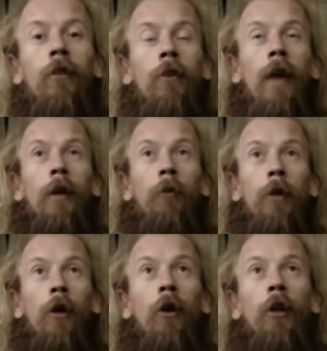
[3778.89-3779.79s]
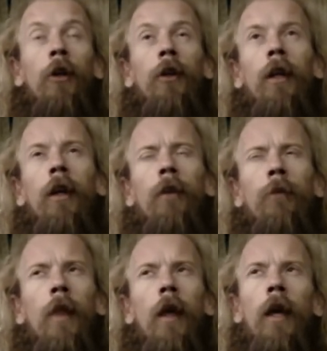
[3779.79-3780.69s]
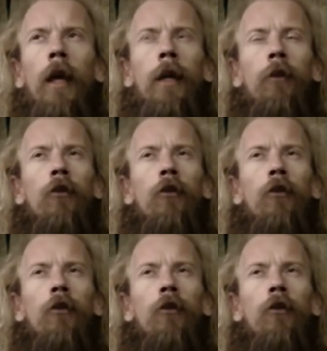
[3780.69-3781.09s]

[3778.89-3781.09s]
take me on, and it's